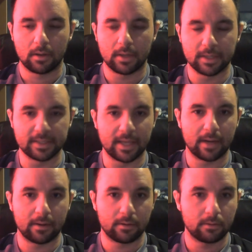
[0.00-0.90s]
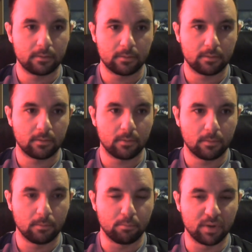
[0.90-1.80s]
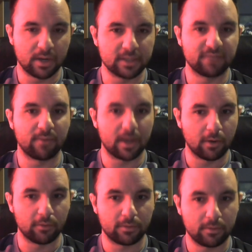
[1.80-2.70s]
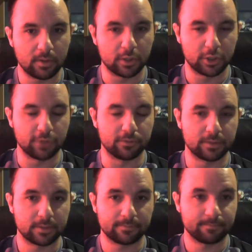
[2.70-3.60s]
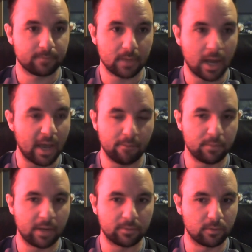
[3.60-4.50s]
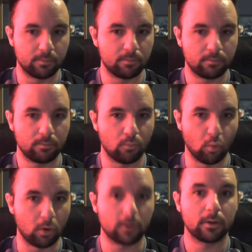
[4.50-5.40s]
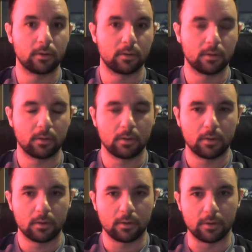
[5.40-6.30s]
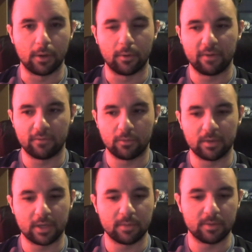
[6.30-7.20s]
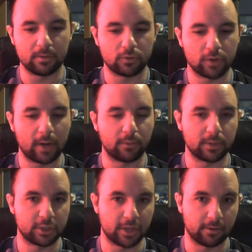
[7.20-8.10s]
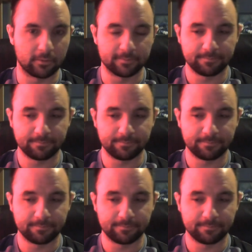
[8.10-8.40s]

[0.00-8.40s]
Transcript: is that because of my health issues, I haven't been able to work. You know, if you've been keeping track with the channel,